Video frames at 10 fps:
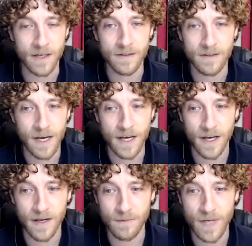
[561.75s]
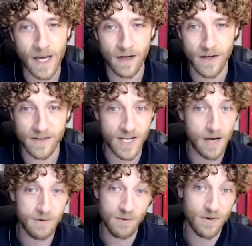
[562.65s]
And like I say,
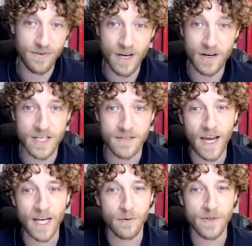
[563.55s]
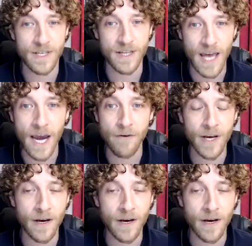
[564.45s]
I was one of the youngest valuers in the area.